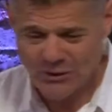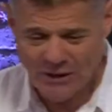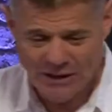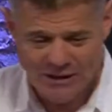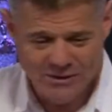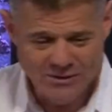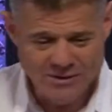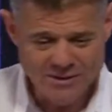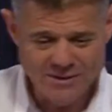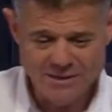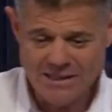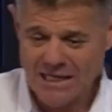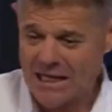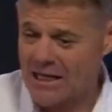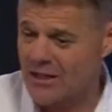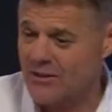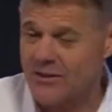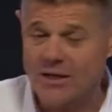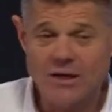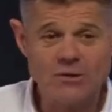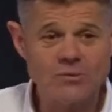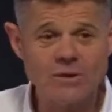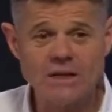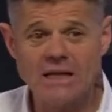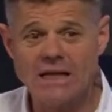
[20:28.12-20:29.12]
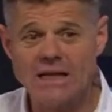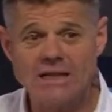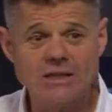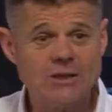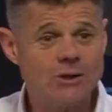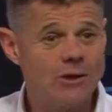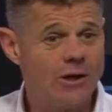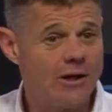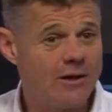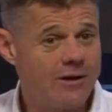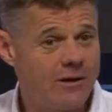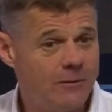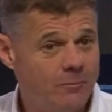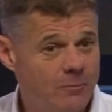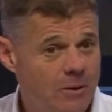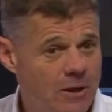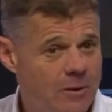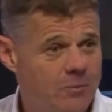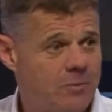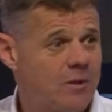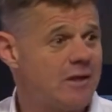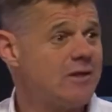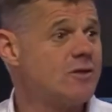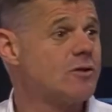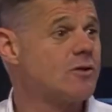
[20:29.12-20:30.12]
get to see how they relate to other
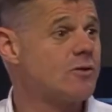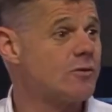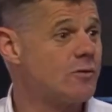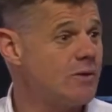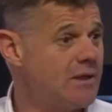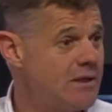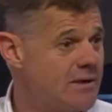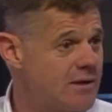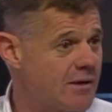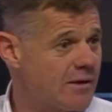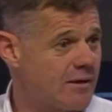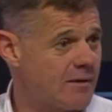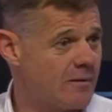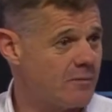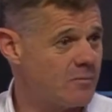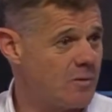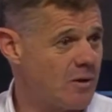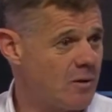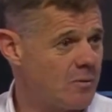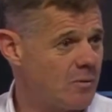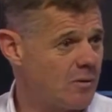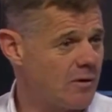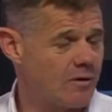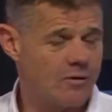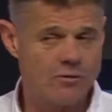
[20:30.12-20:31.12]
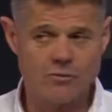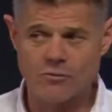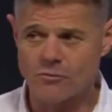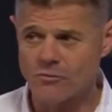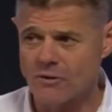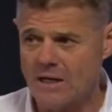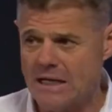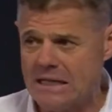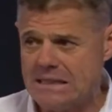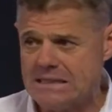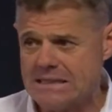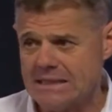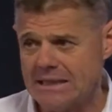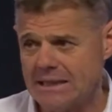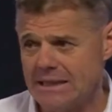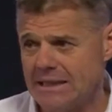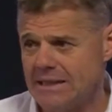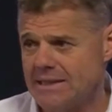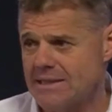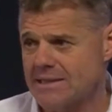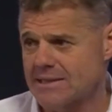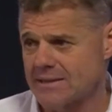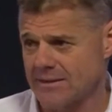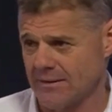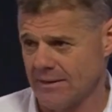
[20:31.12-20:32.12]
people and treat other people. Great
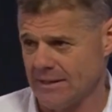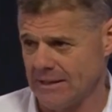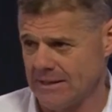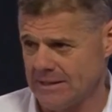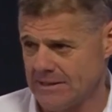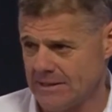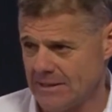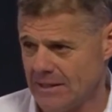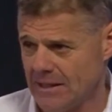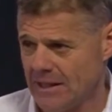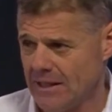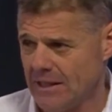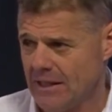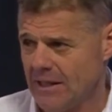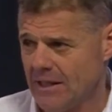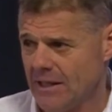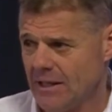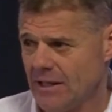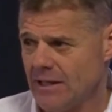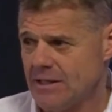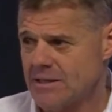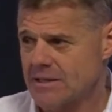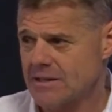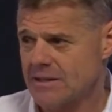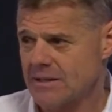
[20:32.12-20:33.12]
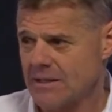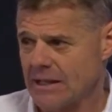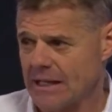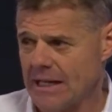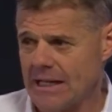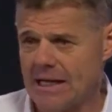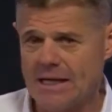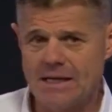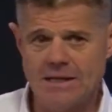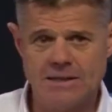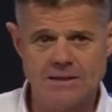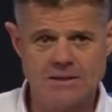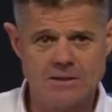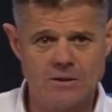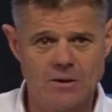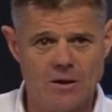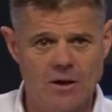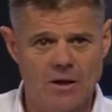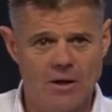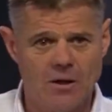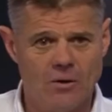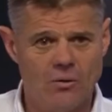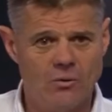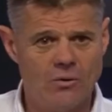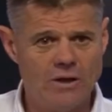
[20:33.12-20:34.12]
insight is gained
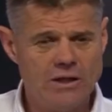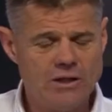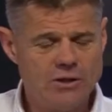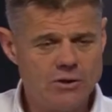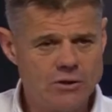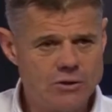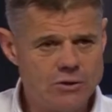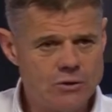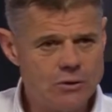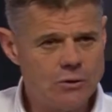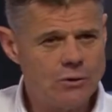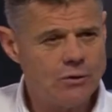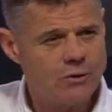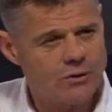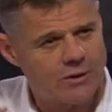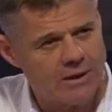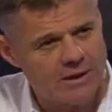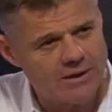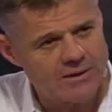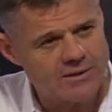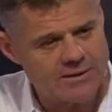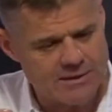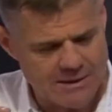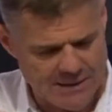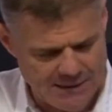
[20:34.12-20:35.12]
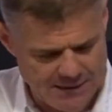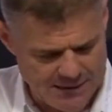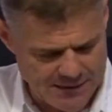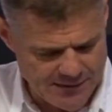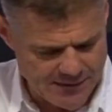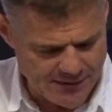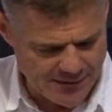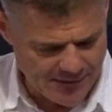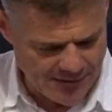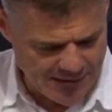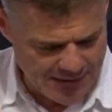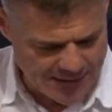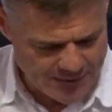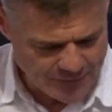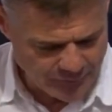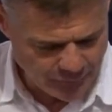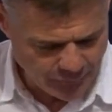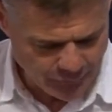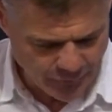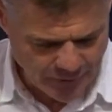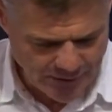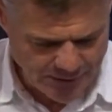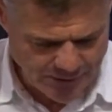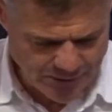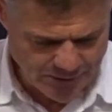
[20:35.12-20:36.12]
when you do things together as
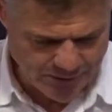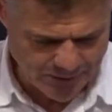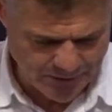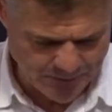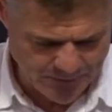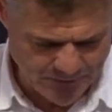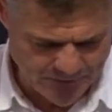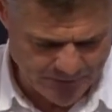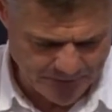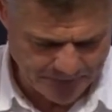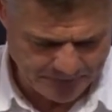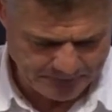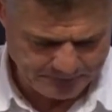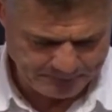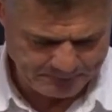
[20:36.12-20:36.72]
friendships,